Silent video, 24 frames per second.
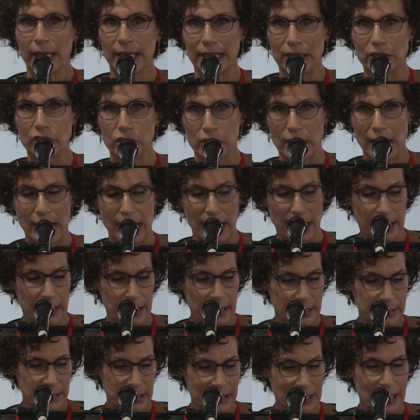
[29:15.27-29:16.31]
each day,
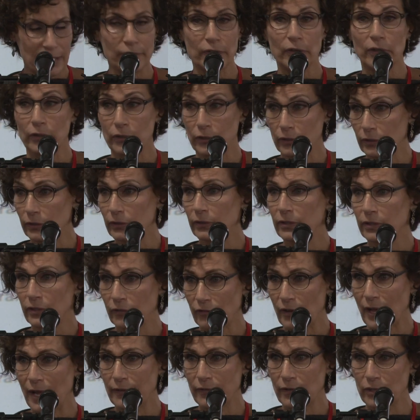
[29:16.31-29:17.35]
and to give her the
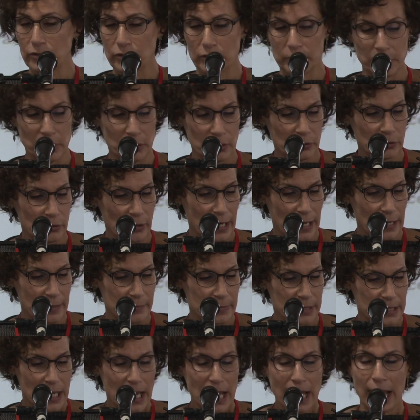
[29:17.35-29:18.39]
five hundred
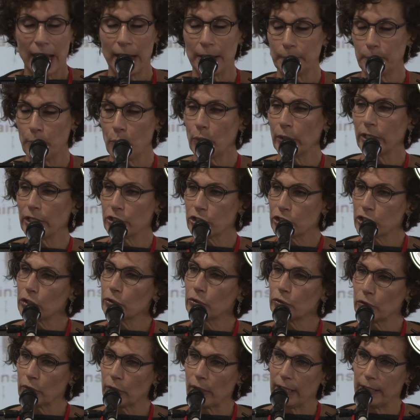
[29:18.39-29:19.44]
milligrams and zero point
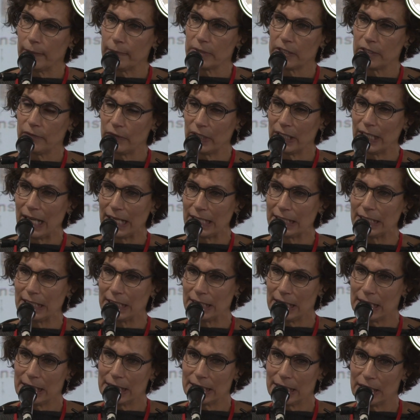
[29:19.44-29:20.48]
two grams of the A C
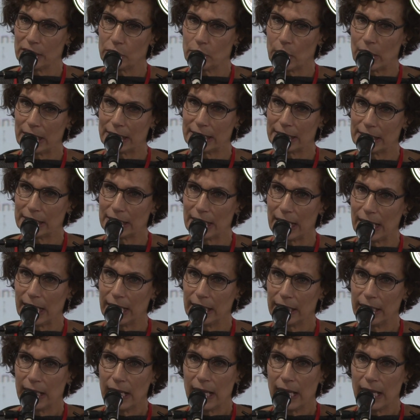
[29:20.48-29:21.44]
D C twice a day.